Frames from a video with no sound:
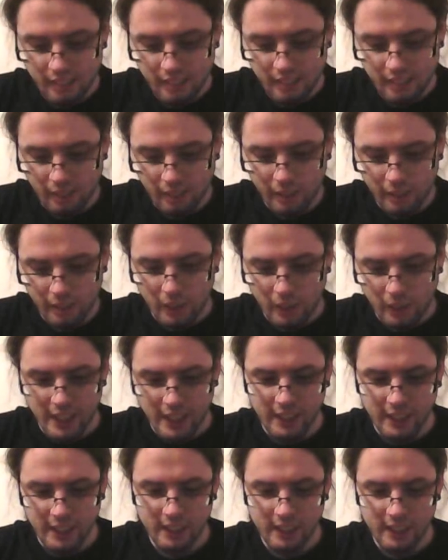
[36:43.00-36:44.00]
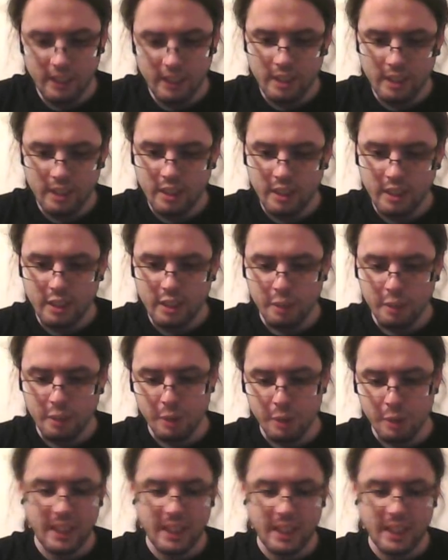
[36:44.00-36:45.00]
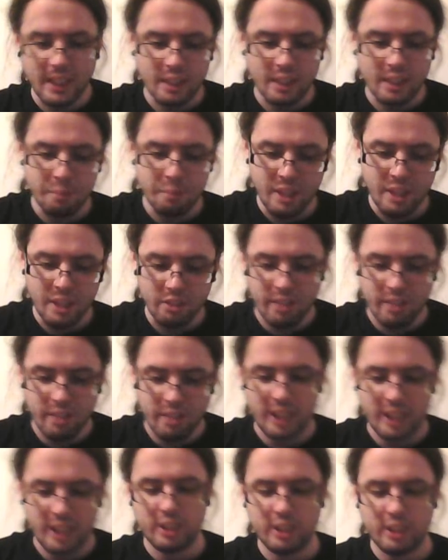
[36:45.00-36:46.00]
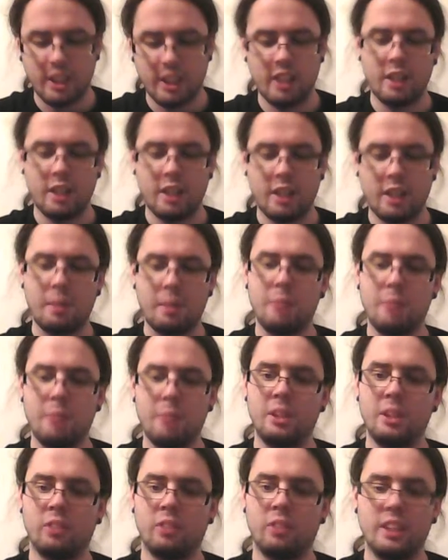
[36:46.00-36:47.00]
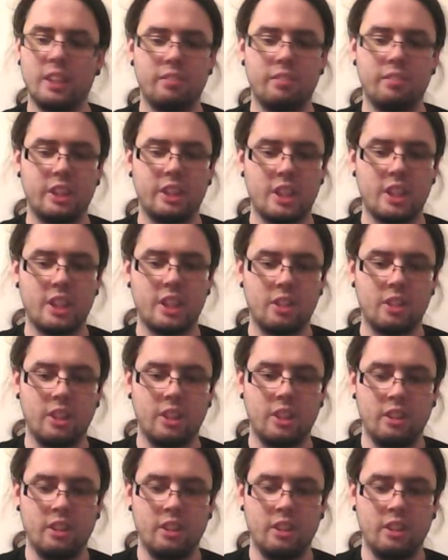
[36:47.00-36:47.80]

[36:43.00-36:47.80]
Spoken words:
I wonder why. It must be like a manufacturer error. That might have been the one that fishtailed.